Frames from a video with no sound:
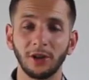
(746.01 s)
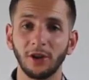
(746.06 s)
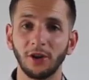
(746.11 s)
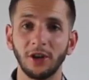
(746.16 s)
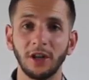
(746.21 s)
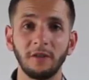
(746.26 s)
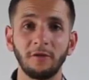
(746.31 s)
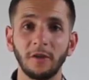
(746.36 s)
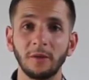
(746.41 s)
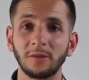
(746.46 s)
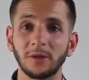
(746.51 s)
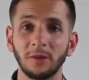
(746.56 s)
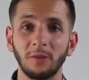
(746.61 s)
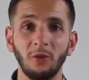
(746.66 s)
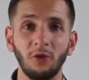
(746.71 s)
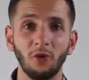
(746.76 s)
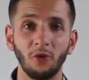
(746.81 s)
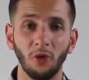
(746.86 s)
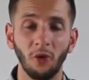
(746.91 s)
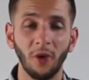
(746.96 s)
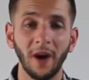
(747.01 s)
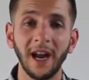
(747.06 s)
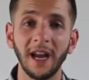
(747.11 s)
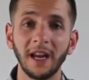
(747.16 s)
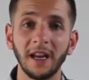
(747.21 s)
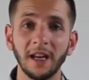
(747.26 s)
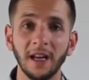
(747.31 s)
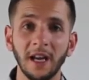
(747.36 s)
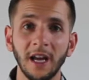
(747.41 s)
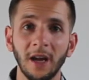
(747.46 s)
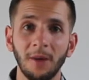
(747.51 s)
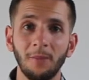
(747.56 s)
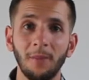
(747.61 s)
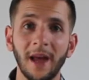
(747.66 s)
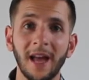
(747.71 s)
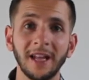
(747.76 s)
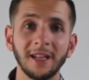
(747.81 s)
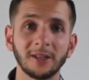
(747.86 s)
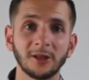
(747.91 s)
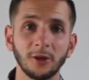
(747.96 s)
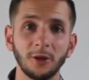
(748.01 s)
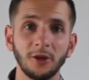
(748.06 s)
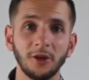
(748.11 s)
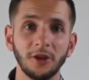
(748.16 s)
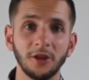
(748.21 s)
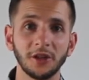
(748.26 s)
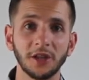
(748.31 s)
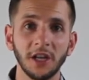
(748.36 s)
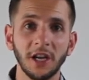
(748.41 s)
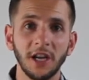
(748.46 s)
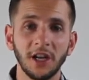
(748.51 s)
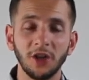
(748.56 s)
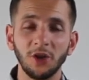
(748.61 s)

learning from some great mentors,